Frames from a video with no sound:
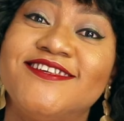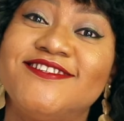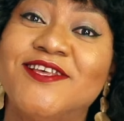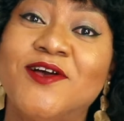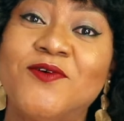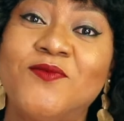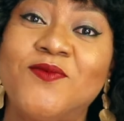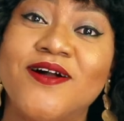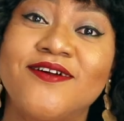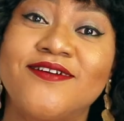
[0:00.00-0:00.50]

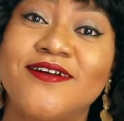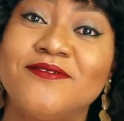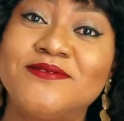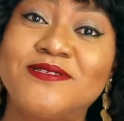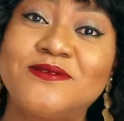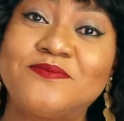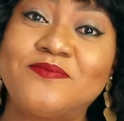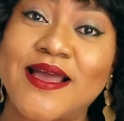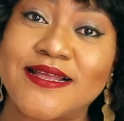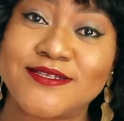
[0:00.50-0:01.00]
So welcome
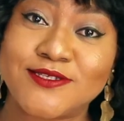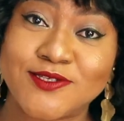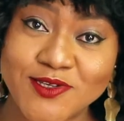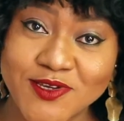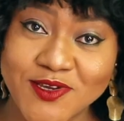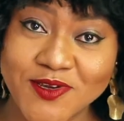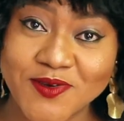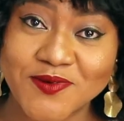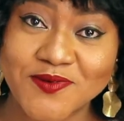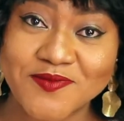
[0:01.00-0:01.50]
to part
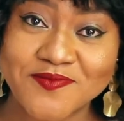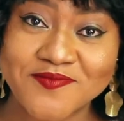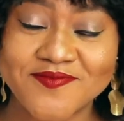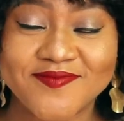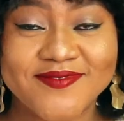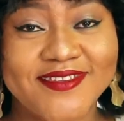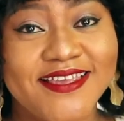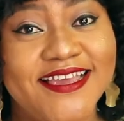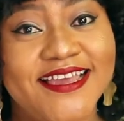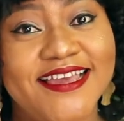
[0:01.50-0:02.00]
2.
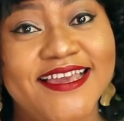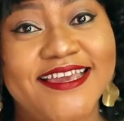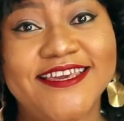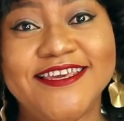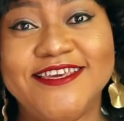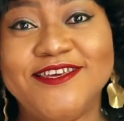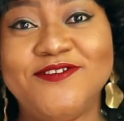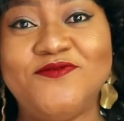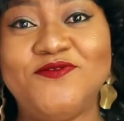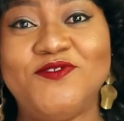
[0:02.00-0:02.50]

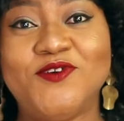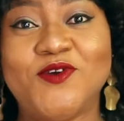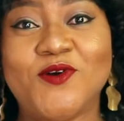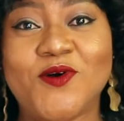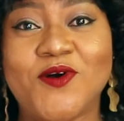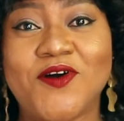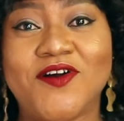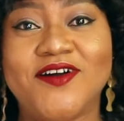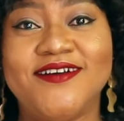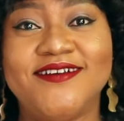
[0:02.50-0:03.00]
If
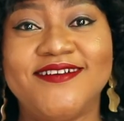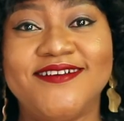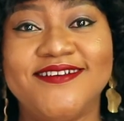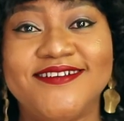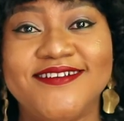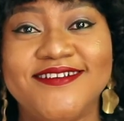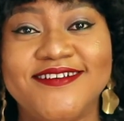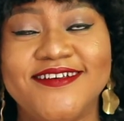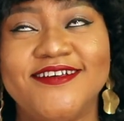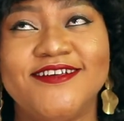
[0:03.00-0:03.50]
you're,
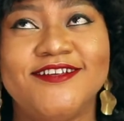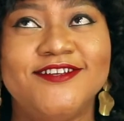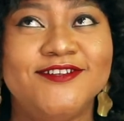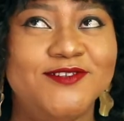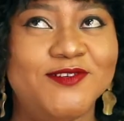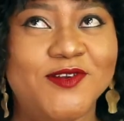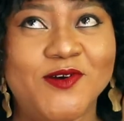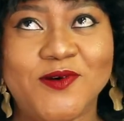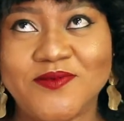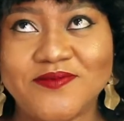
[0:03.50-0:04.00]

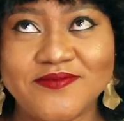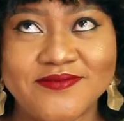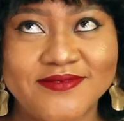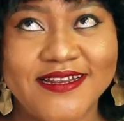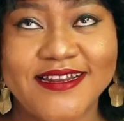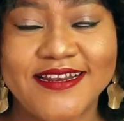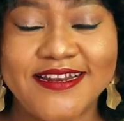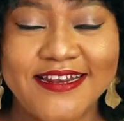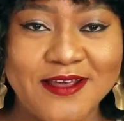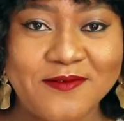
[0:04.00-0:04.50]
no,
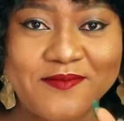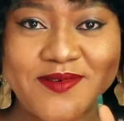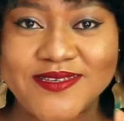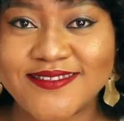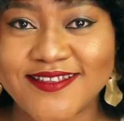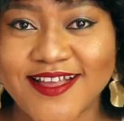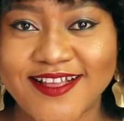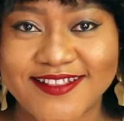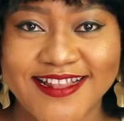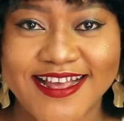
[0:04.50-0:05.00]
let me
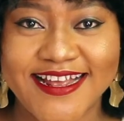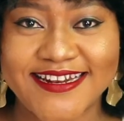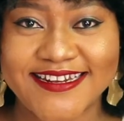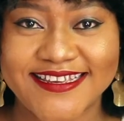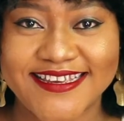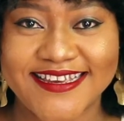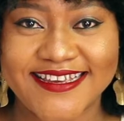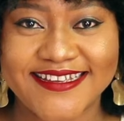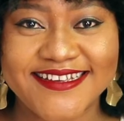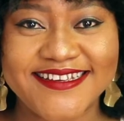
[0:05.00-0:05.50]
start that
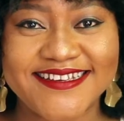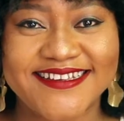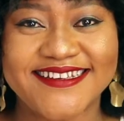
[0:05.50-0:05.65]
again.